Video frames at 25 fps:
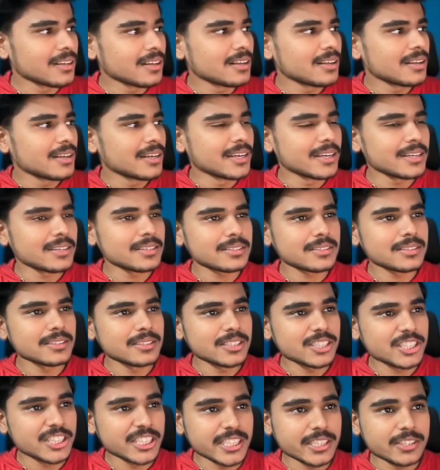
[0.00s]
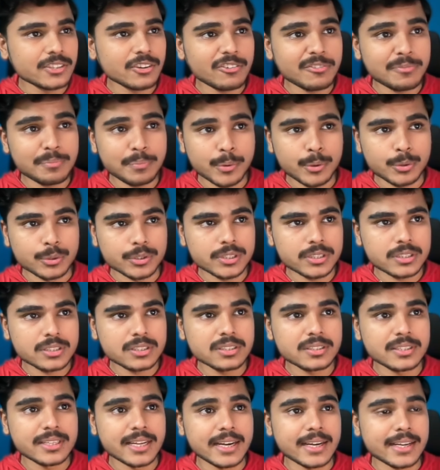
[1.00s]
Here is the sheet of posts
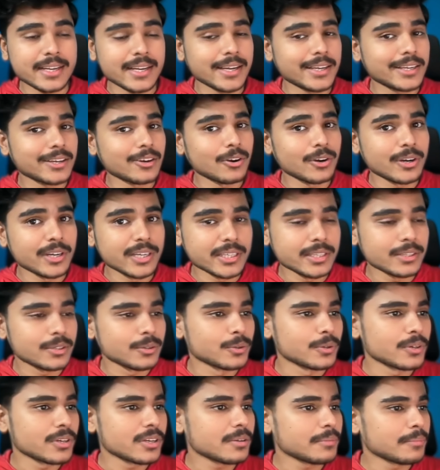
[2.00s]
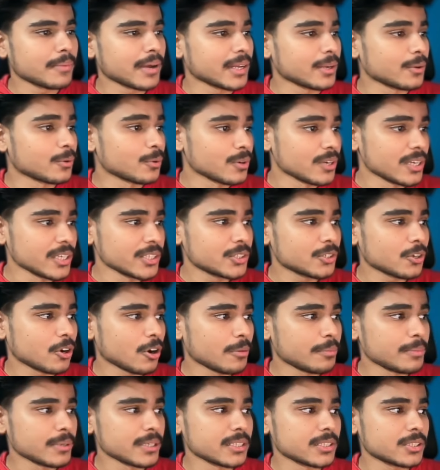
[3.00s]
that AI already wrote. My only
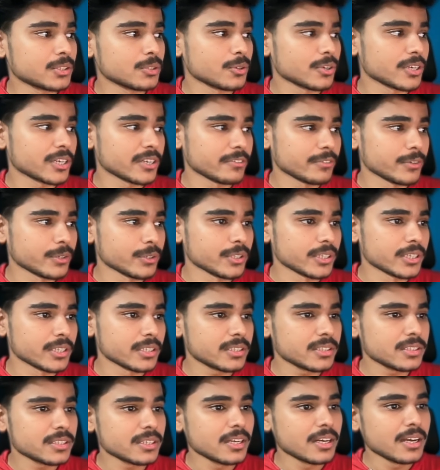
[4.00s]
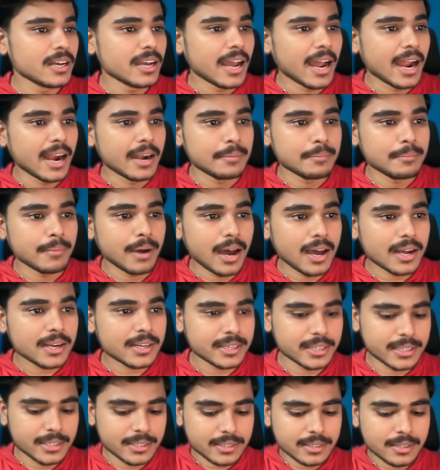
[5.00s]
job is to review this and mark
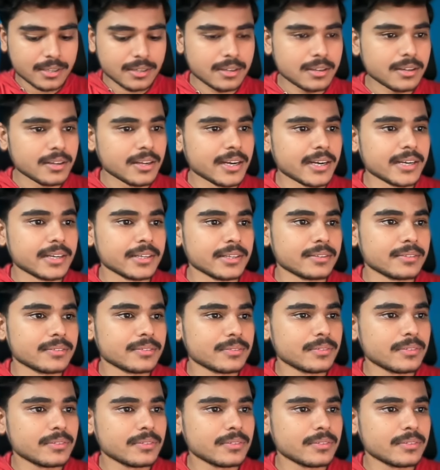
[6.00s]
it ready.